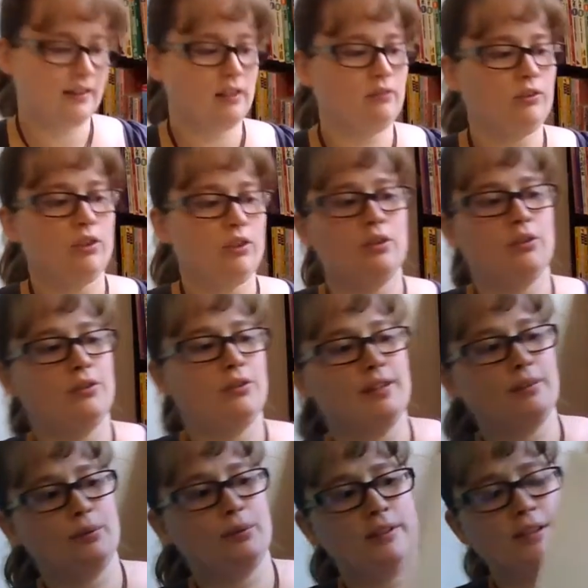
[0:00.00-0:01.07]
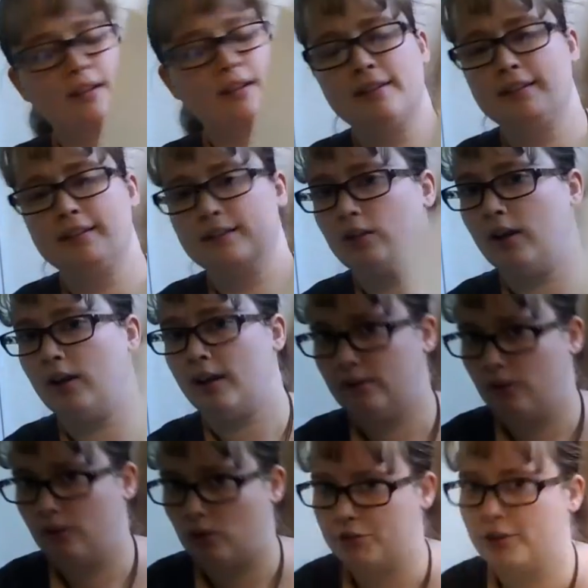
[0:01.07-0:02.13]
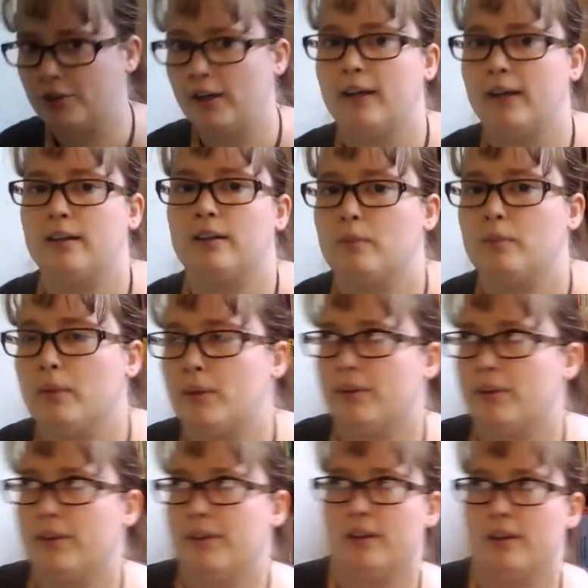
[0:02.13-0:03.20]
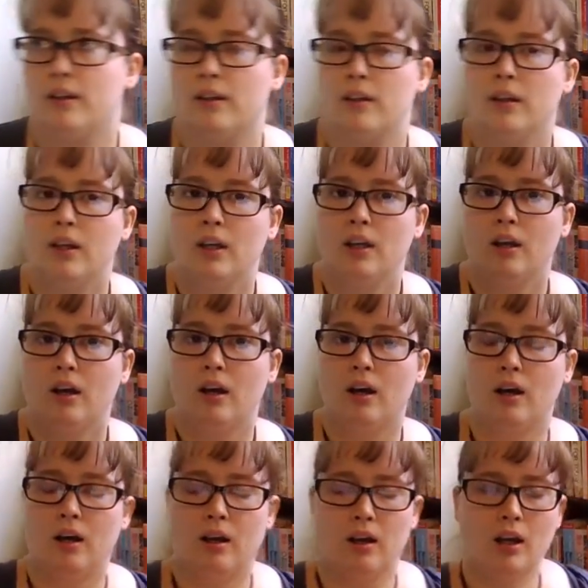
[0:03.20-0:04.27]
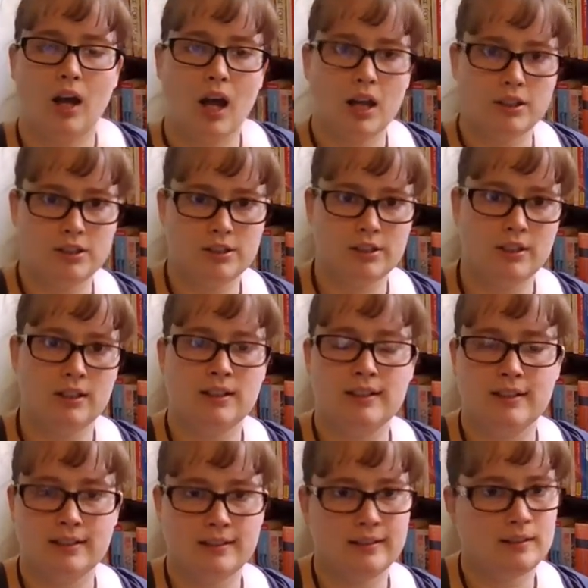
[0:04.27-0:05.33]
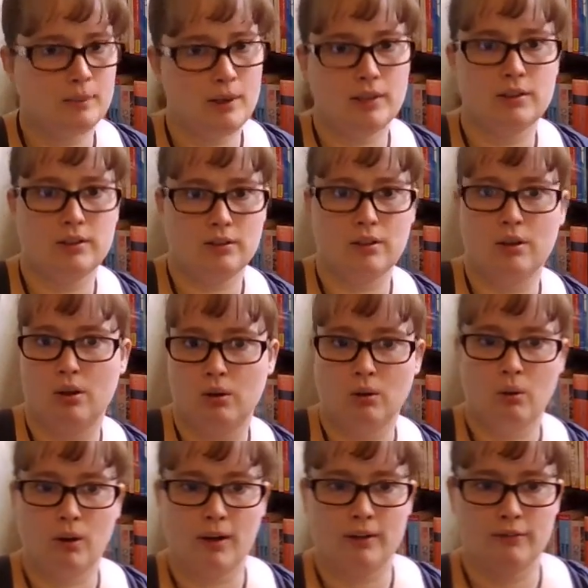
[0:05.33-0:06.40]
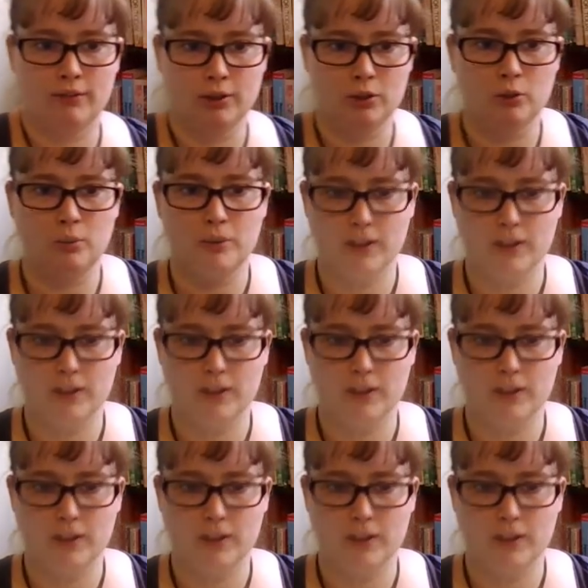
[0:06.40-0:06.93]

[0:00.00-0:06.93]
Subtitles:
give you, this one does still kind of hold your hand a little bit with the kanji. It does expect you to know quite a few,